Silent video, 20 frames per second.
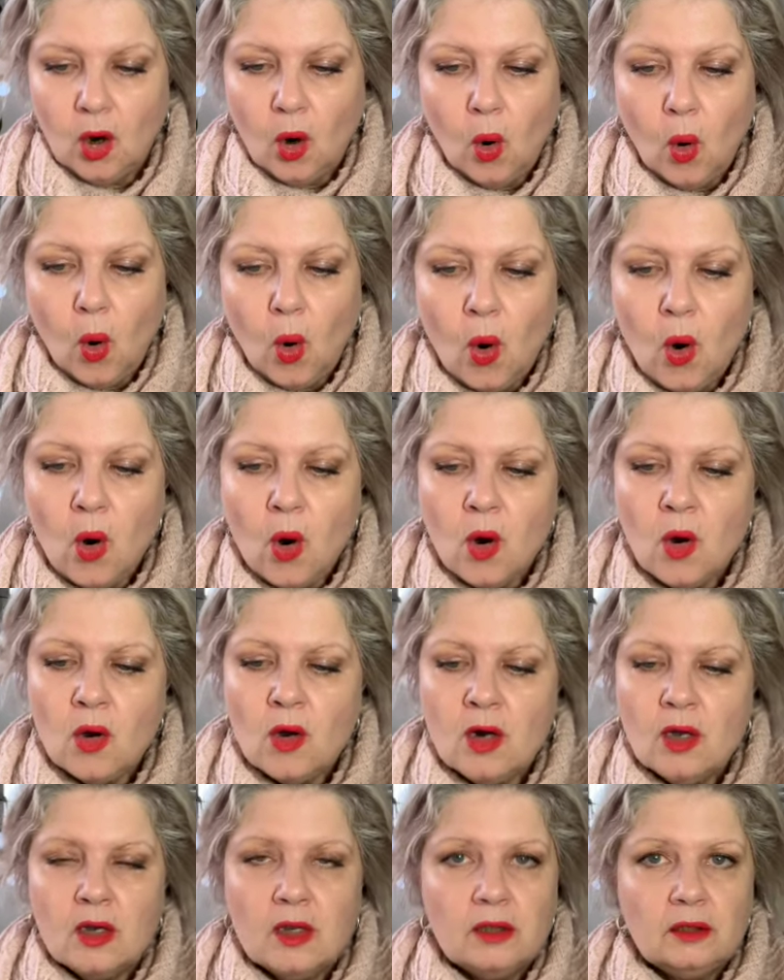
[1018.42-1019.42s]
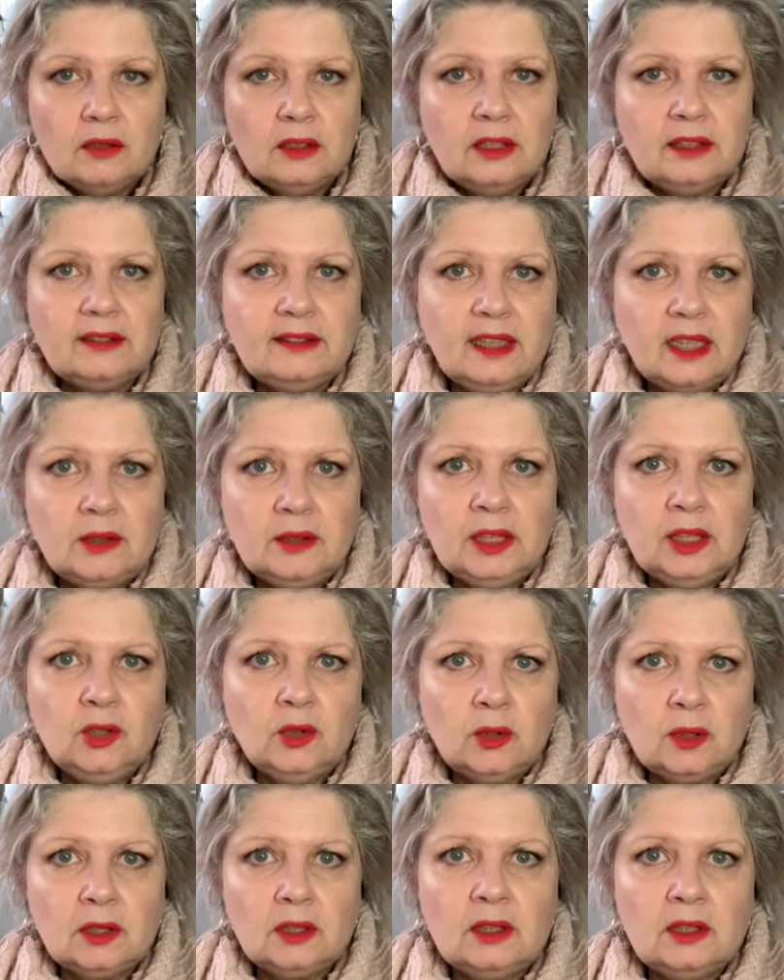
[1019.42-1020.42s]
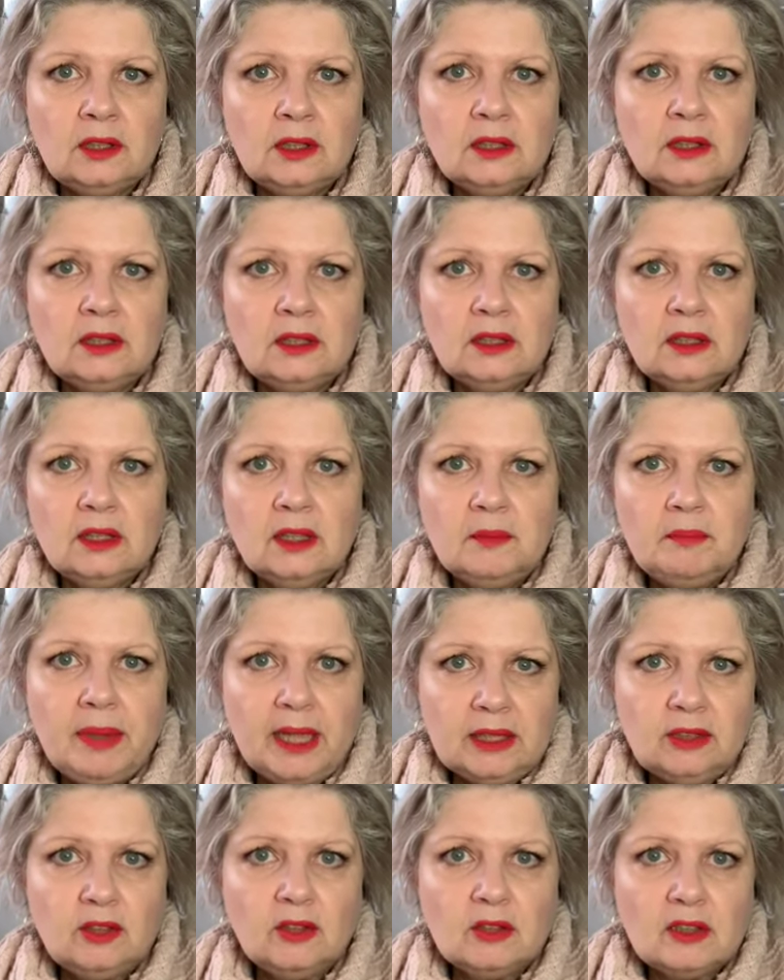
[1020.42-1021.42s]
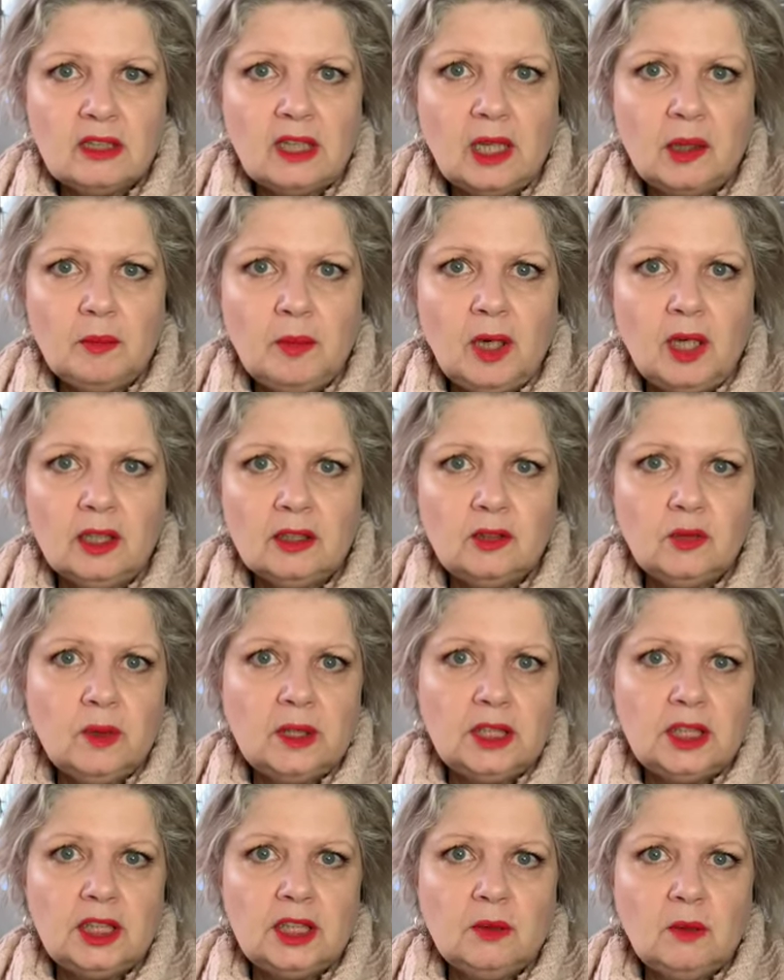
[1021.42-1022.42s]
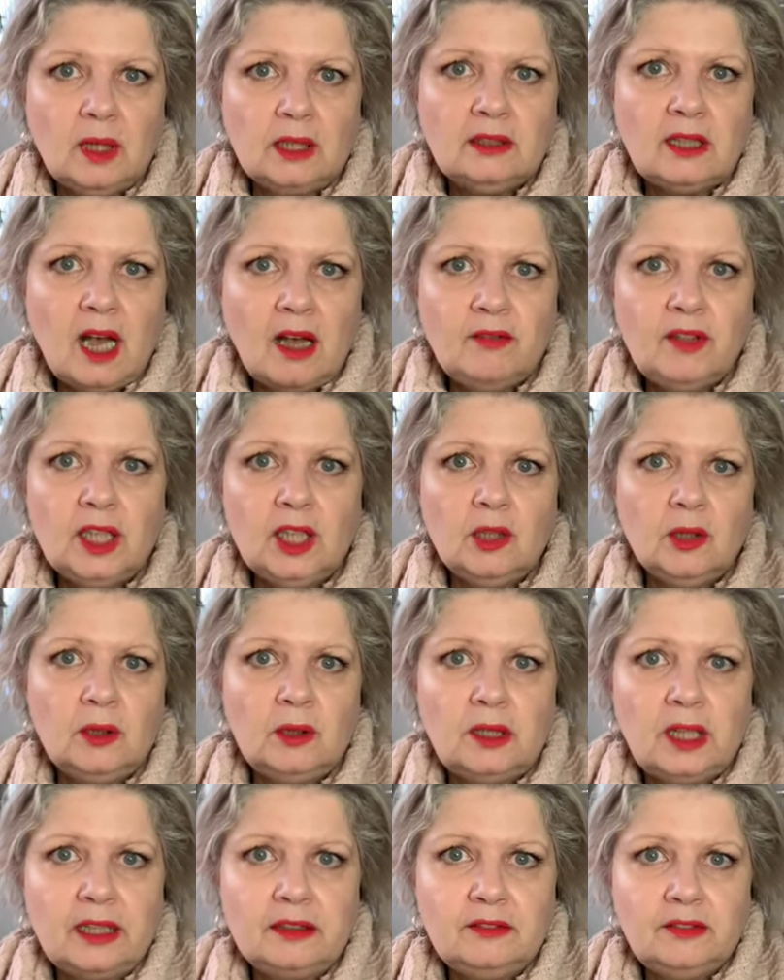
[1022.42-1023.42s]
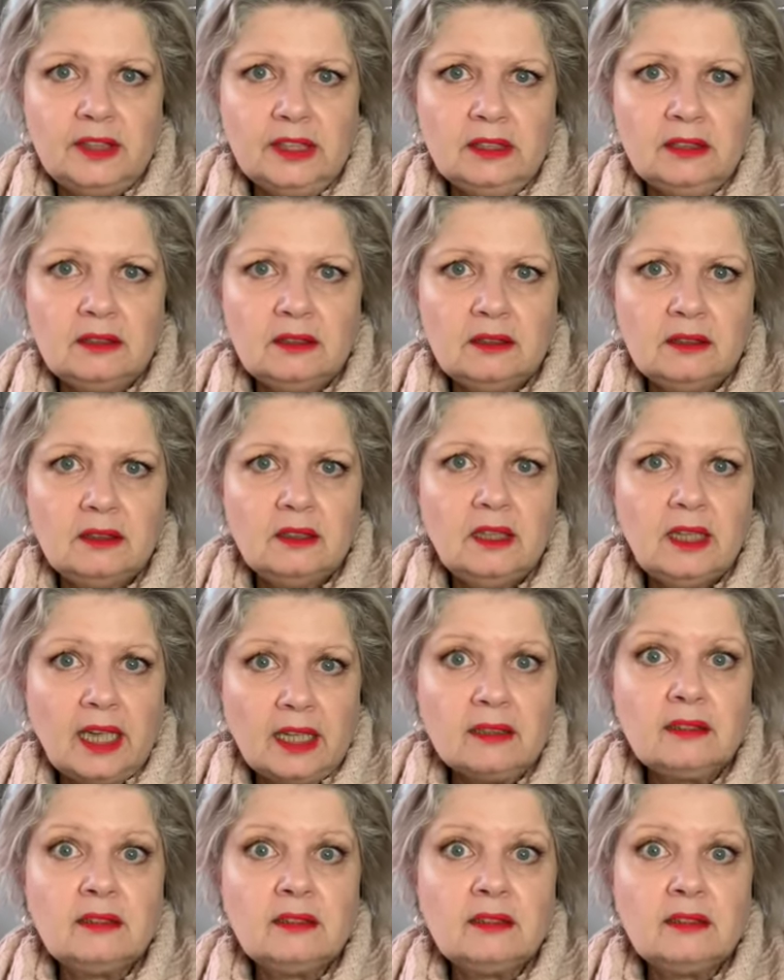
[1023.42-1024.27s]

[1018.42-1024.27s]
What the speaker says: All the Sari Nordland patterns I bought when she was having her advent a